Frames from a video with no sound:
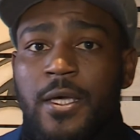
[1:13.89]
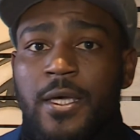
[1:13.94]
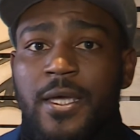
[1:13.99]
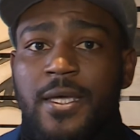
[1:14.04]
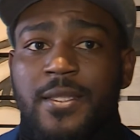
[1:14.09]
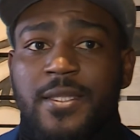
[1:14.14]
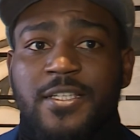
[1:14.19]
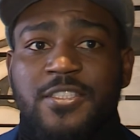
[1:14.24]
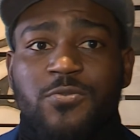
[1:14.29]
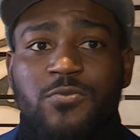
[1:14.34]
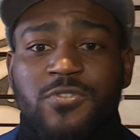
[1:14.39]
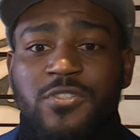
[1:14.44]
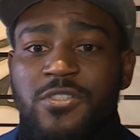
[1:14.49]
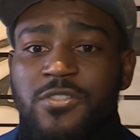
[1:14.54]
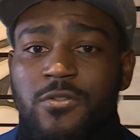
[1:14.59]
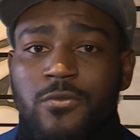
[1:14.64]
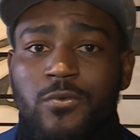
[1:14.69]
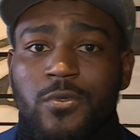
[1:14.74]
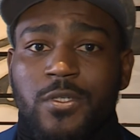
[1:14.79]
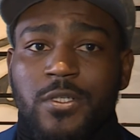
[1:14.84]
And this was
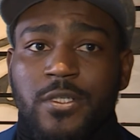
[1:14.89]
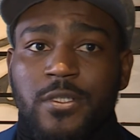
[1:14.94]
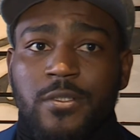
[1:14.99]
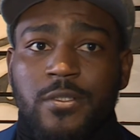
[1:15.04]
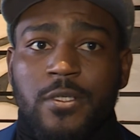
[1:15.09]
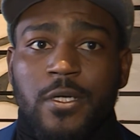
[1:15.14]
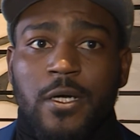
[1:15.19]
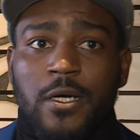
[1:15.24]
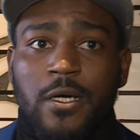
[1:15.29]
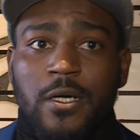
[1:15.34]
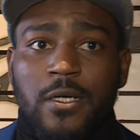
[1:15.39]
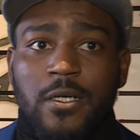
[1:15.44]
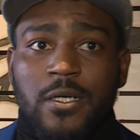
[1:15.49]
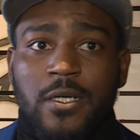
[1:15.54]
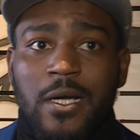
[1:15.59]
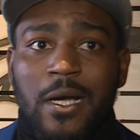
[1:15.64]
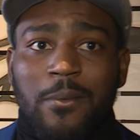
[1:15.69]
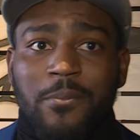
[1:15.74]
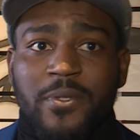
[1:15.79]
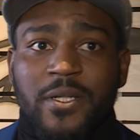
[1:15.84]
just a really
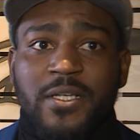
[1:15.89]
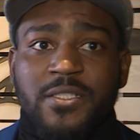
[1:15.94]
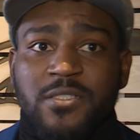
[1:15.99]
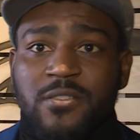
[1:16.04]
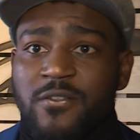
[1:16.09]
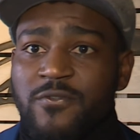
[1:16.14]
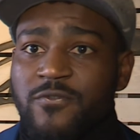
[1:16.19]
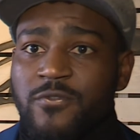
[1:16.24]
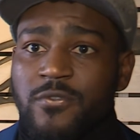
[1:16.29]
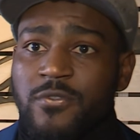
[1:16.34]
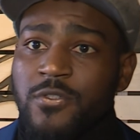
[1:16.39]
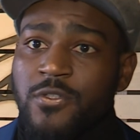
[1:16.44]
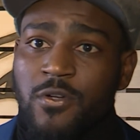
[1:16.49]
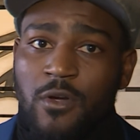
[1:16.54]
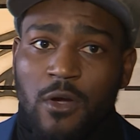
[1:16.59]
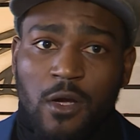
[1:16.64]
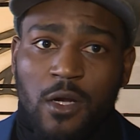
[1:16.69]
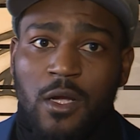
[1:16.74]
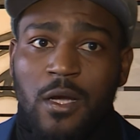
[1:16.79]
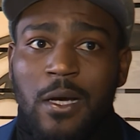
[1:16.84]
a combination of, you
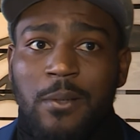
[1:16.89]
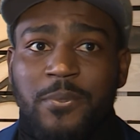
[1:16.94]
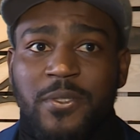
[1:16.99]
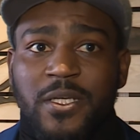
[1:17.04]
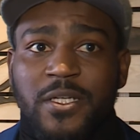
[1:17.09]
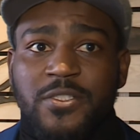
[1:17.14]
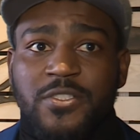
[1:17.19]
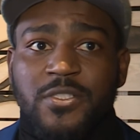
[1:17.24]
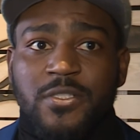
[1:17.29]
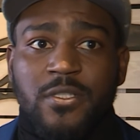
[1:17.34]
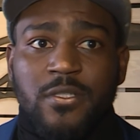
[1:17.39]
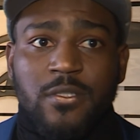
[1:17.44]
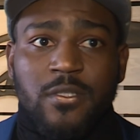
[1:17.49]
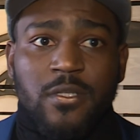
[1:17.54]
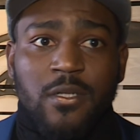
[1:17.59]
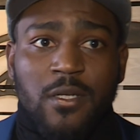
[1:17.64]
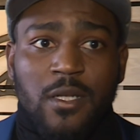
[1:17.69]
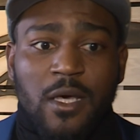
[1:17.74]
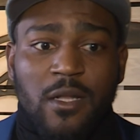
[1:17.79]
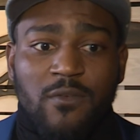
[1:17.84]
know, our combination
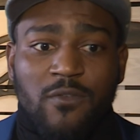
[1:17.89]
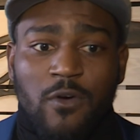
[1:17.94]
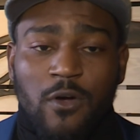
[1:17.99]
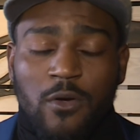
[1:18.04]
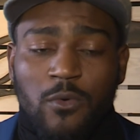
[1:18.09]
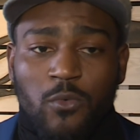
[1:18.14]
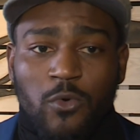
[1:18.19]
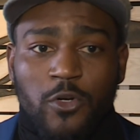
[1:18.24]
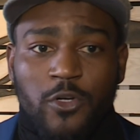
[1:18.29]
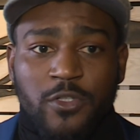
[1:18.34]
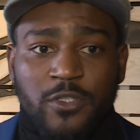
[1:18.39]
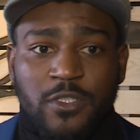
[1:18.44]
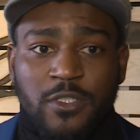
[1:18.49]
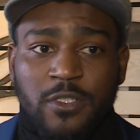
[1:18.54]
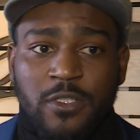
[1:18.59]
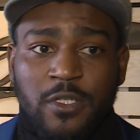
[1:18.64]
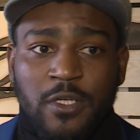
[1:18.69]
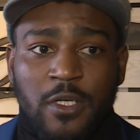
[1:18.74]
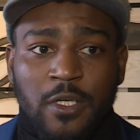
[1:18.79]
and a lot of hard work to